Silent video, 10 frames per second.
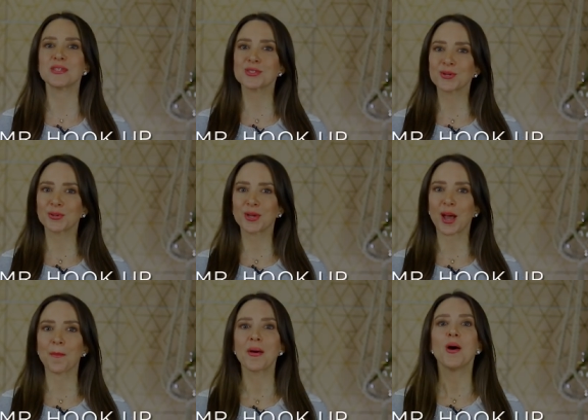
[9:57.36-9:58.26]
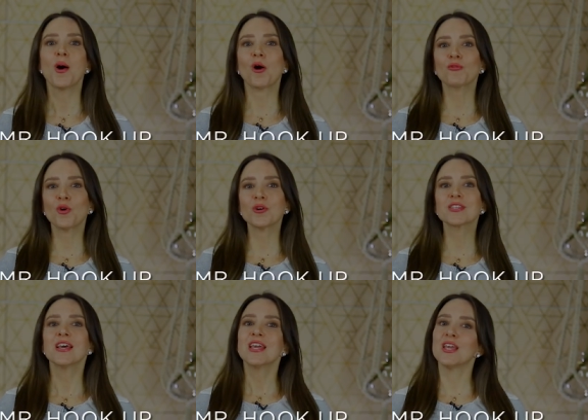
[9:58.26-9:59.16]
Mr. Hookup. Of
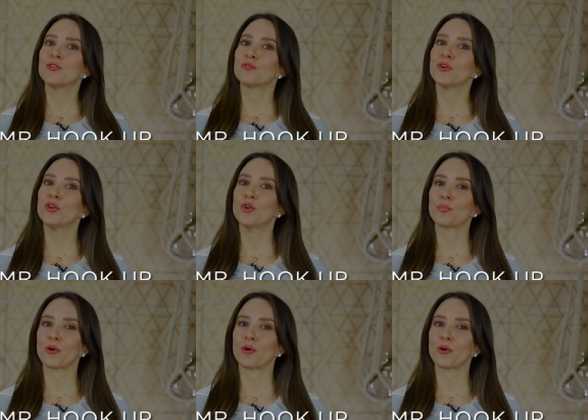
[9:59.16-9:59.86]
course, if you've written your